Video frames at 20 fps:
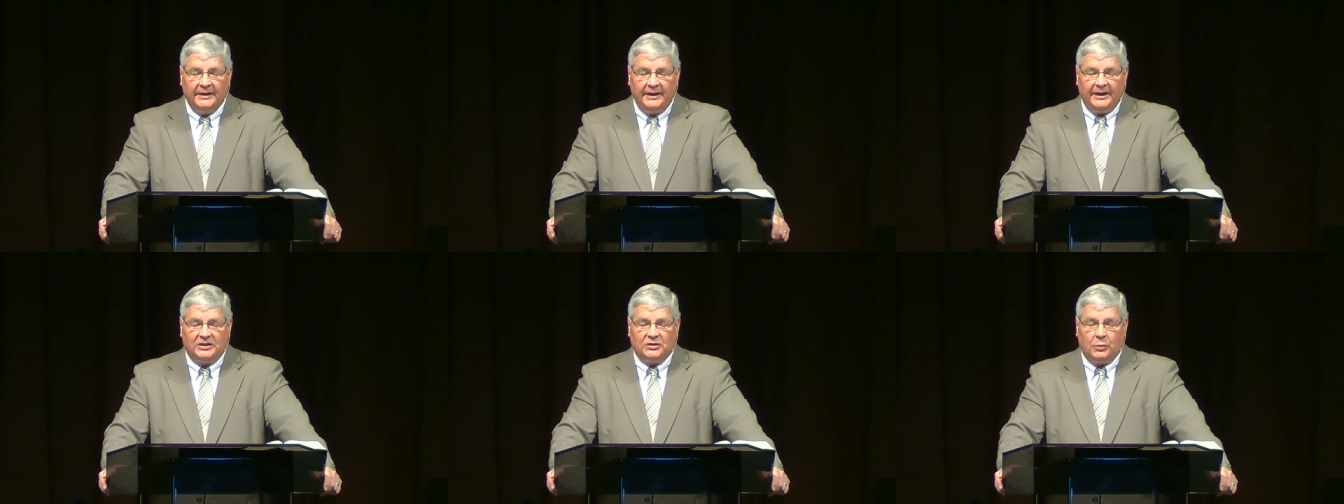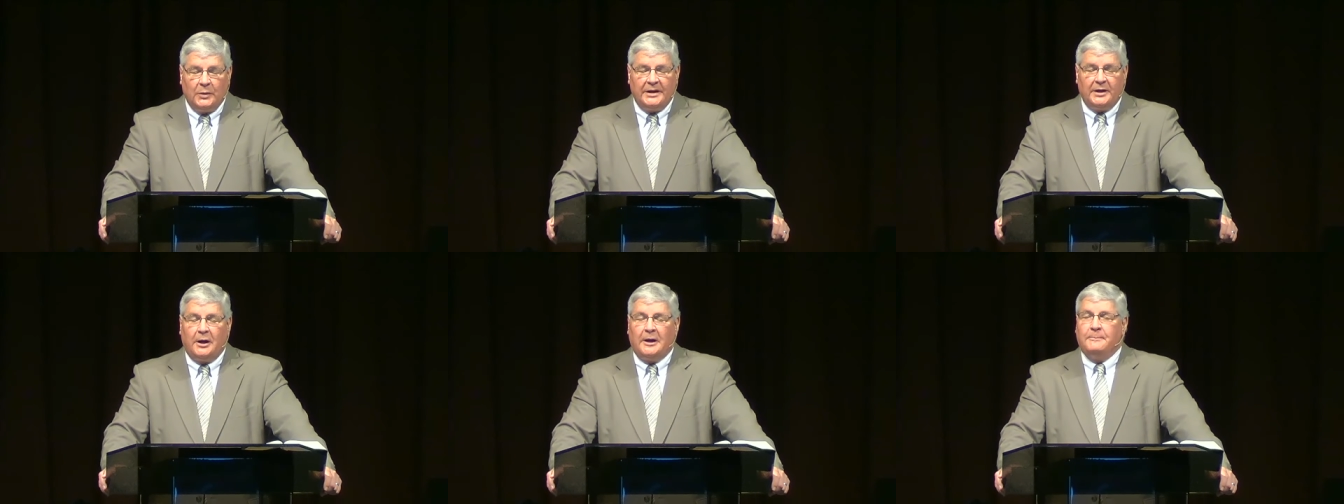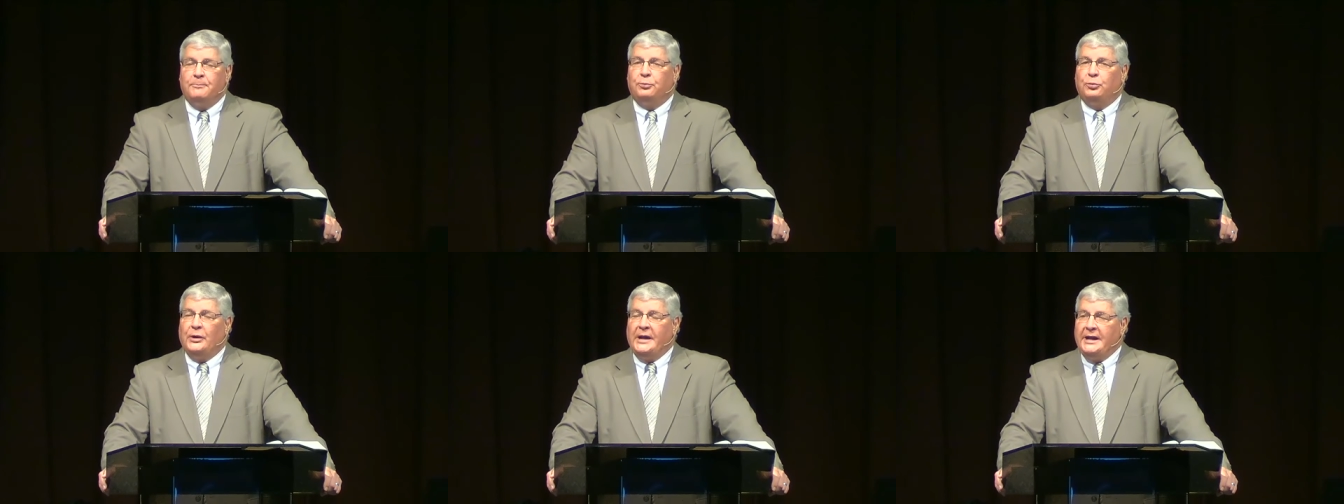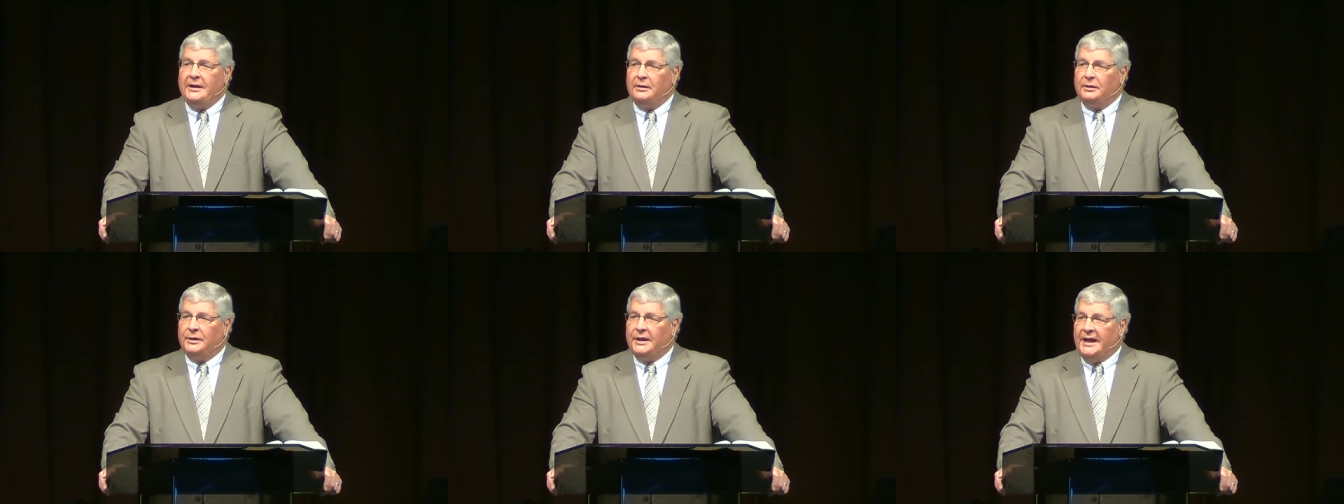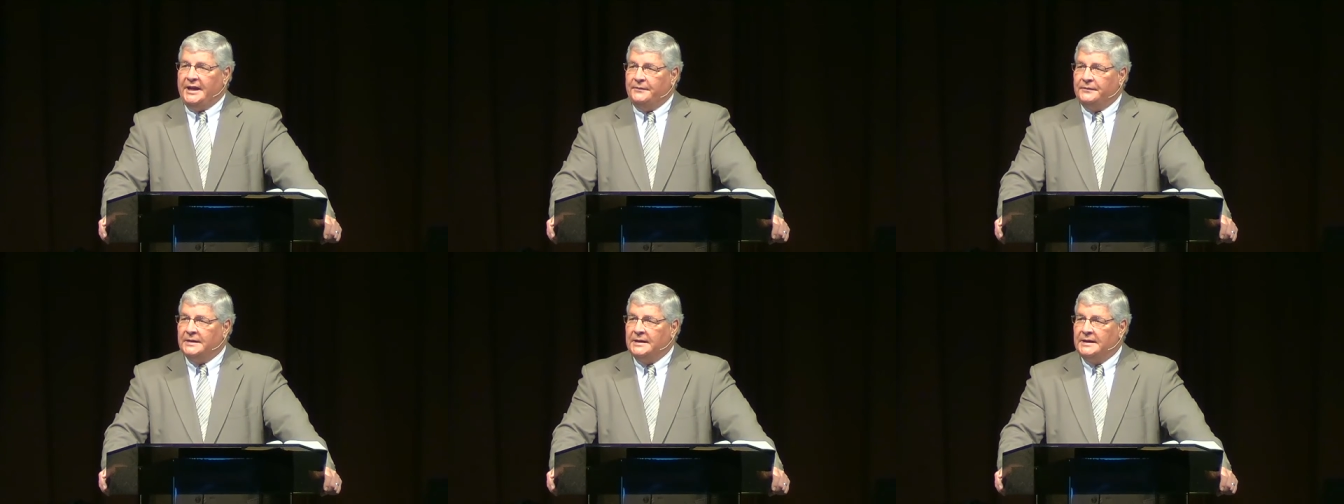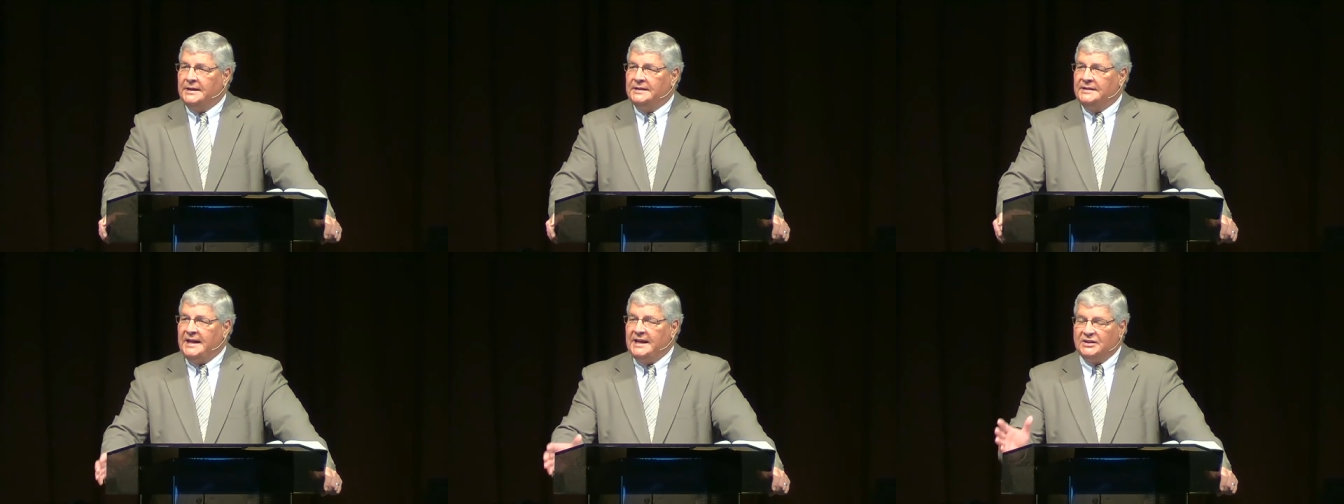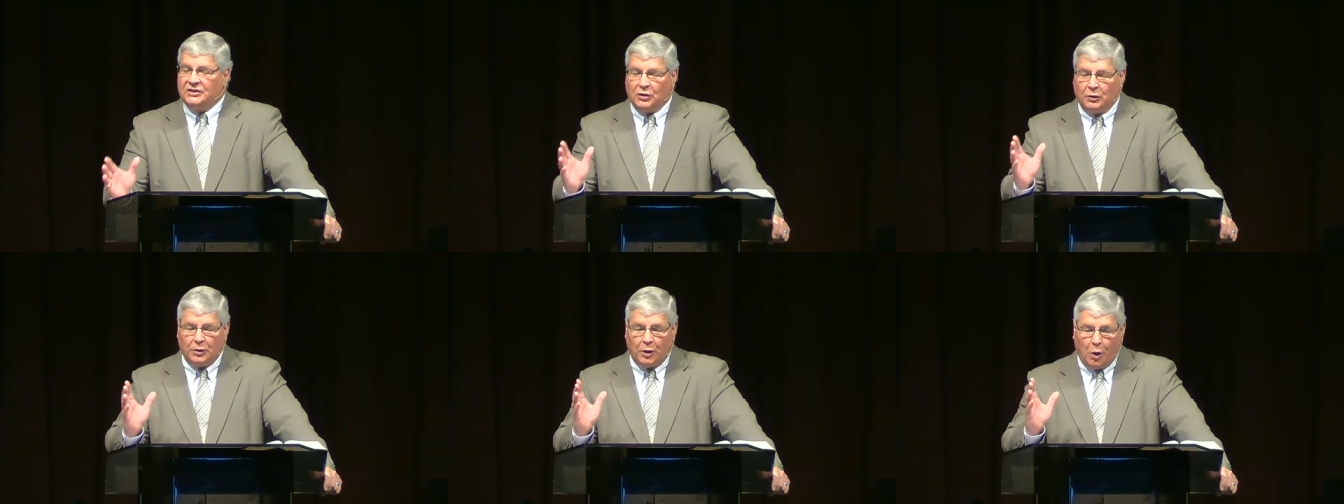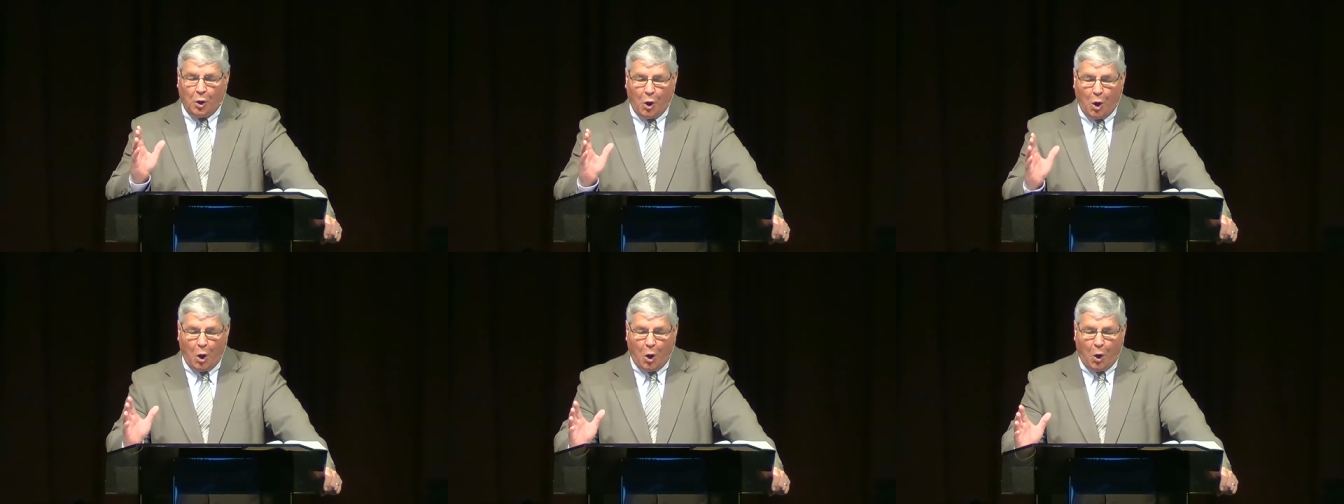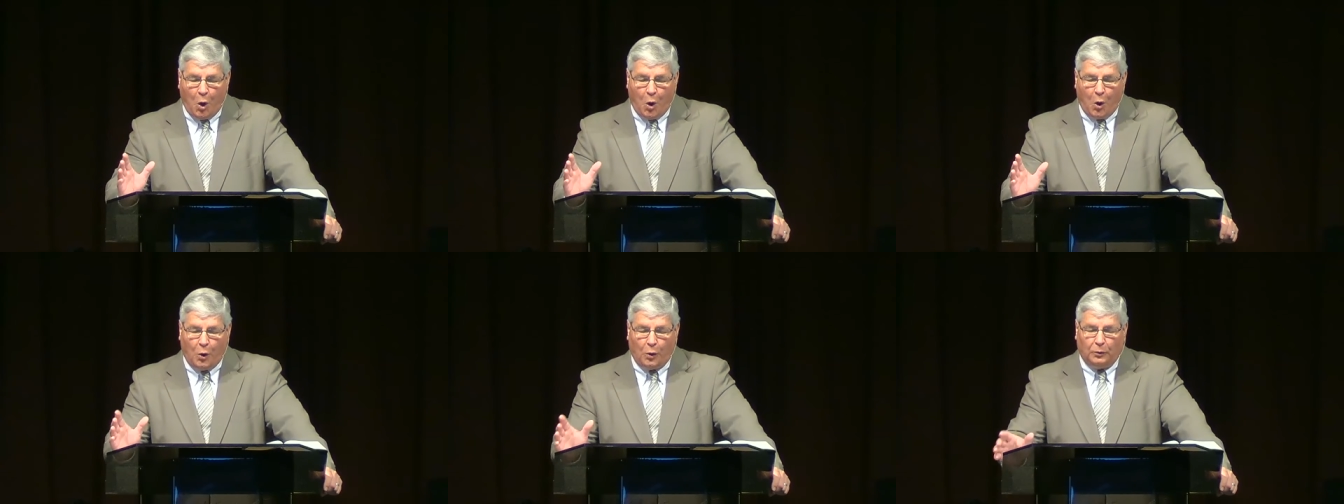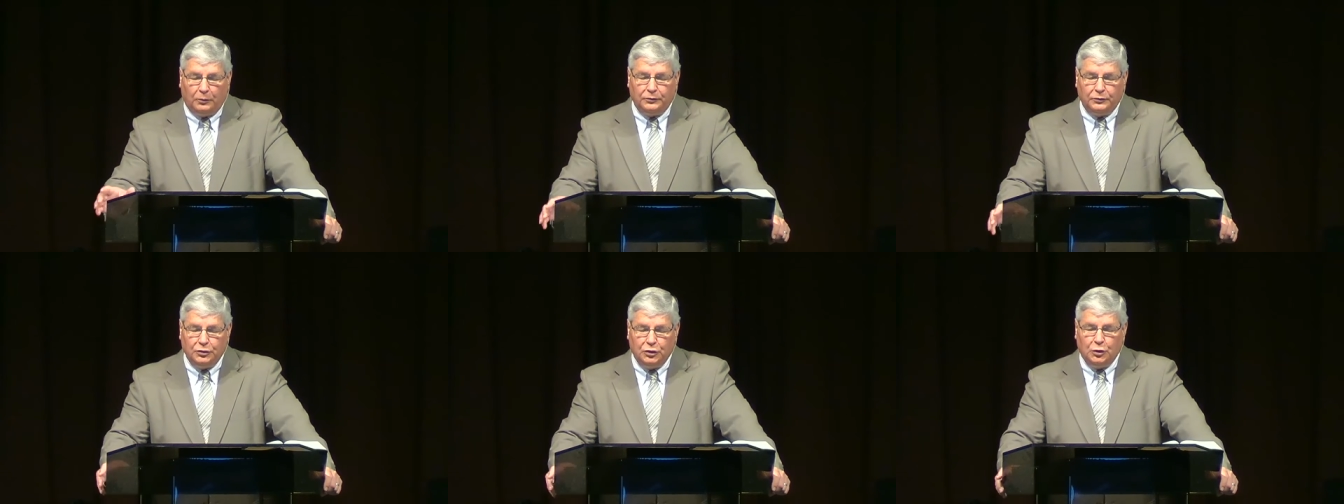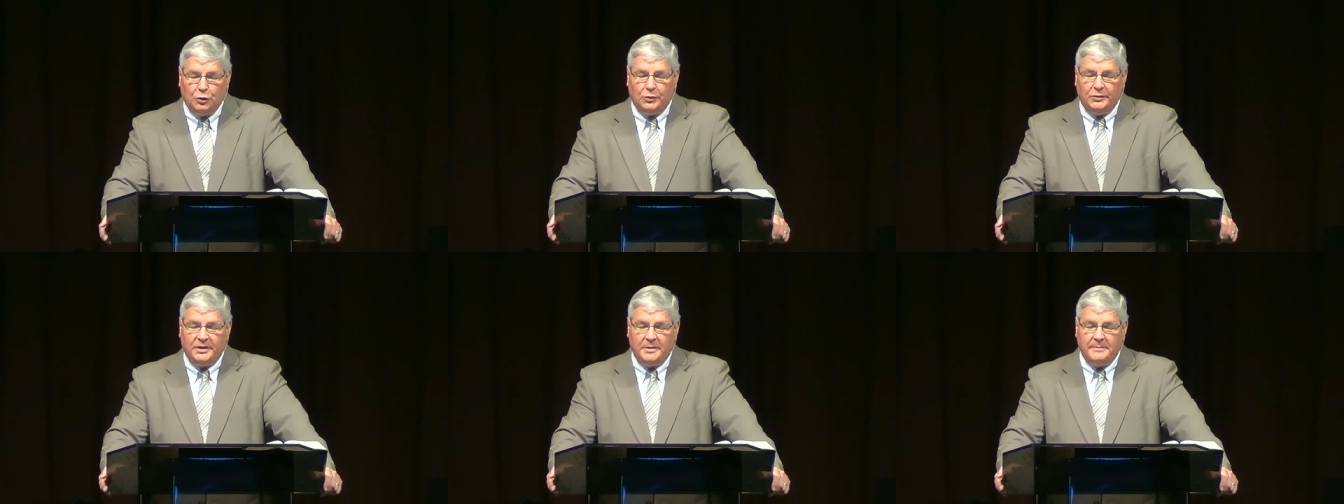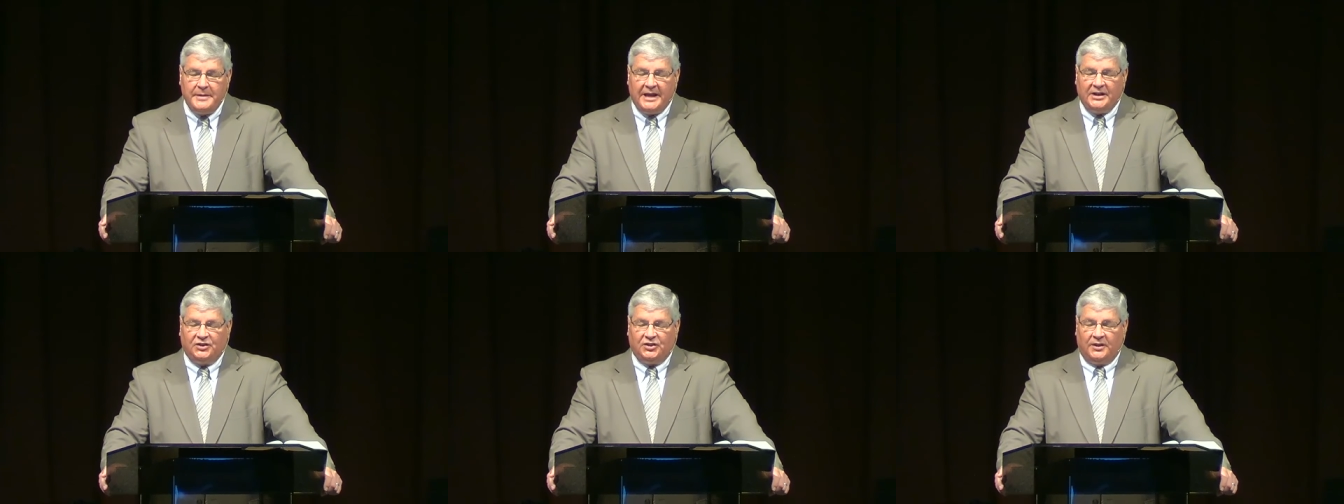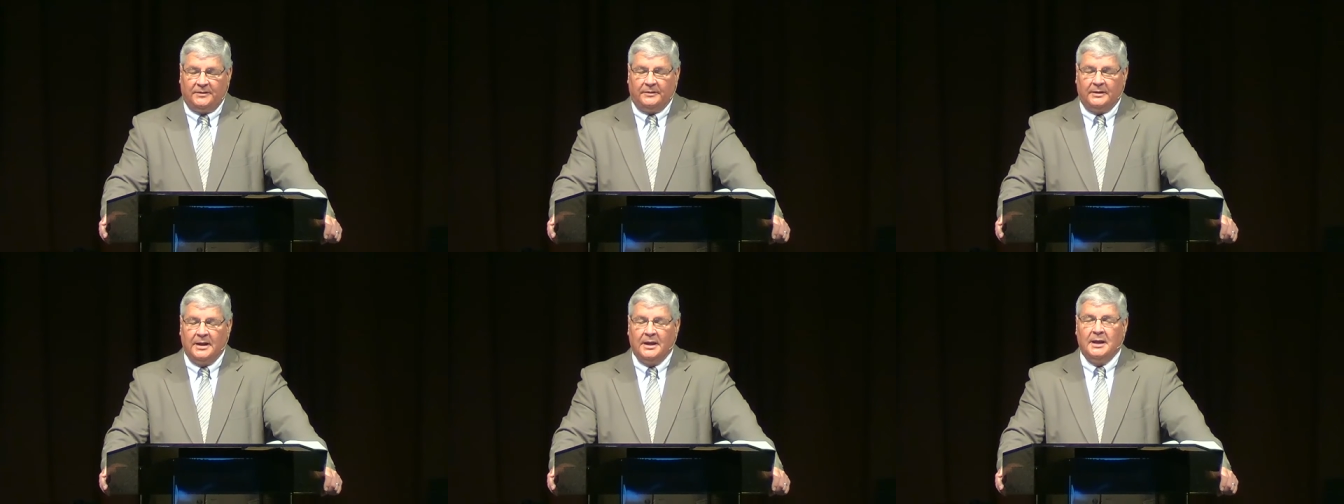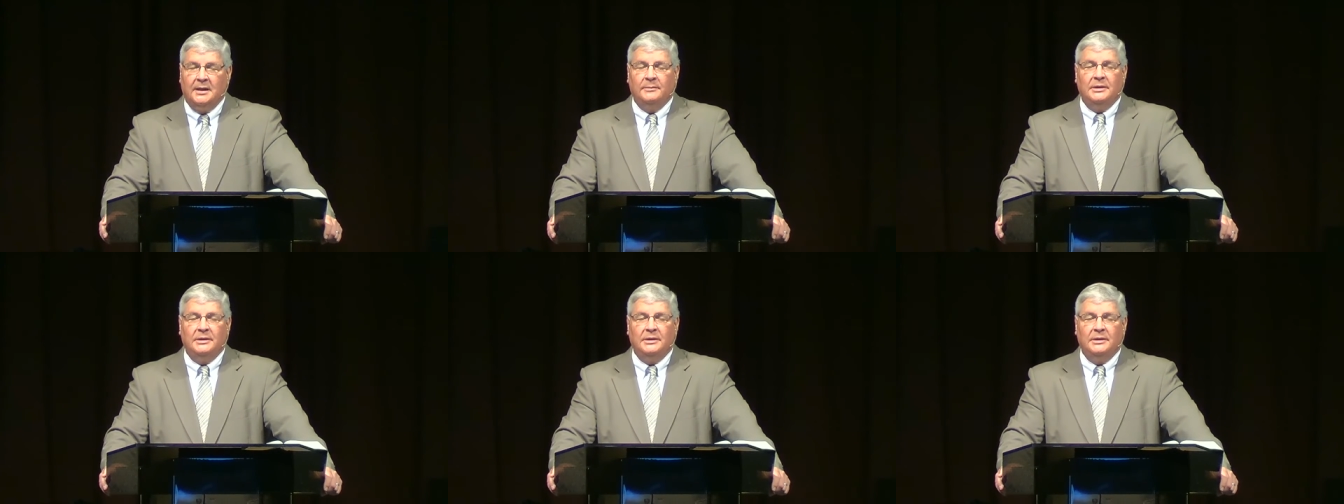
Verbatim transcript: It's when our prayer life takes on a whole new dimension